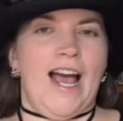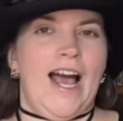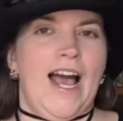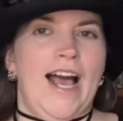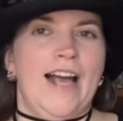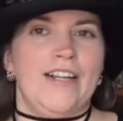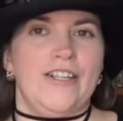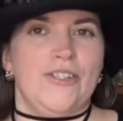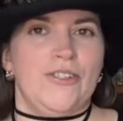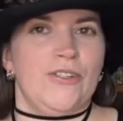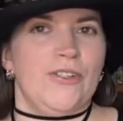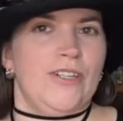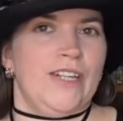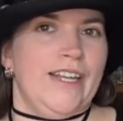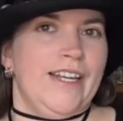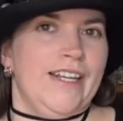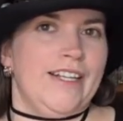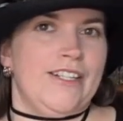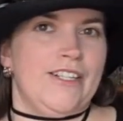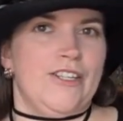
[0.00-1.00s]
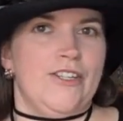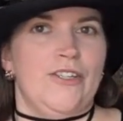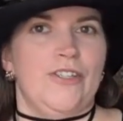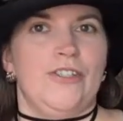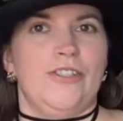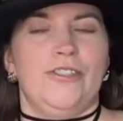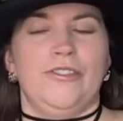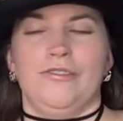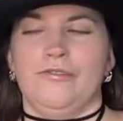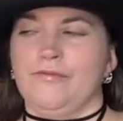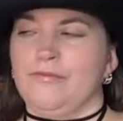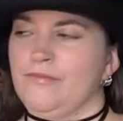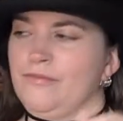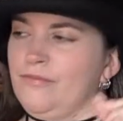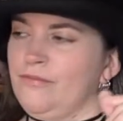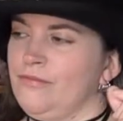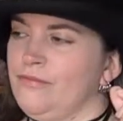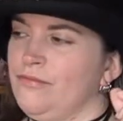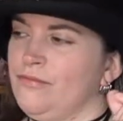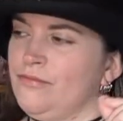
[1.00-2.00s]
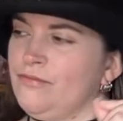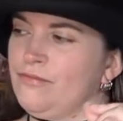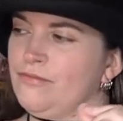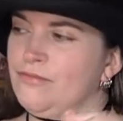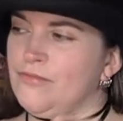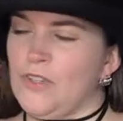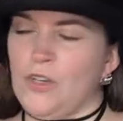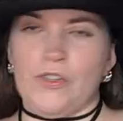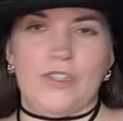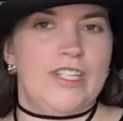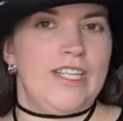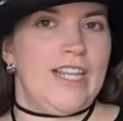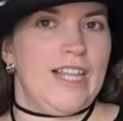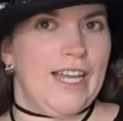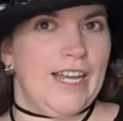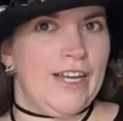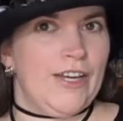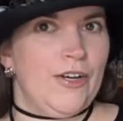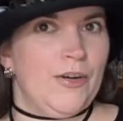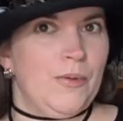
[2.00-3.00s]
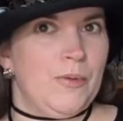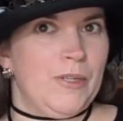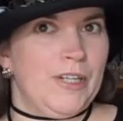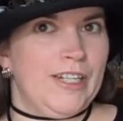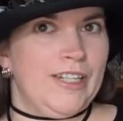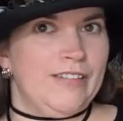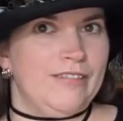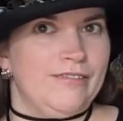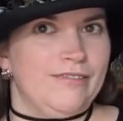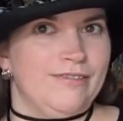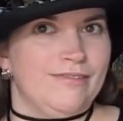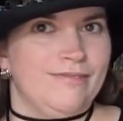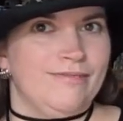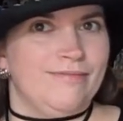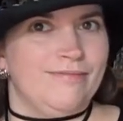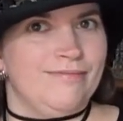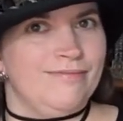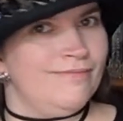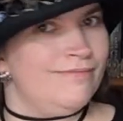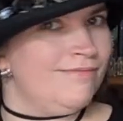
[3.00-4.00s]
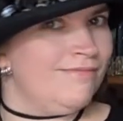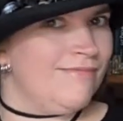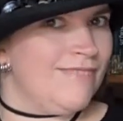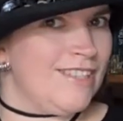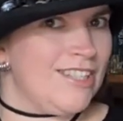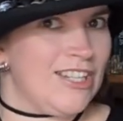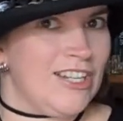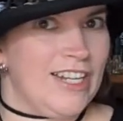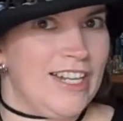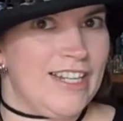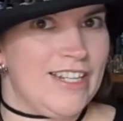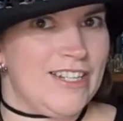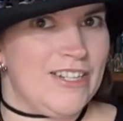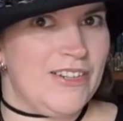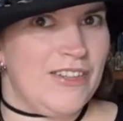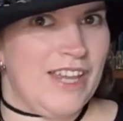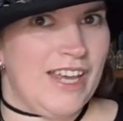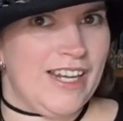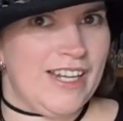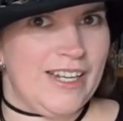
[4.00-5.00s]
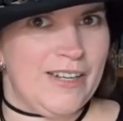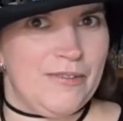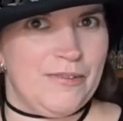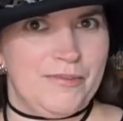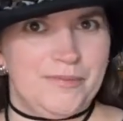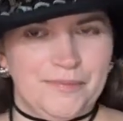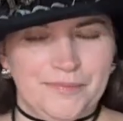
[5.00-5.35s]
I don't like to know until I open it. So let's do that now.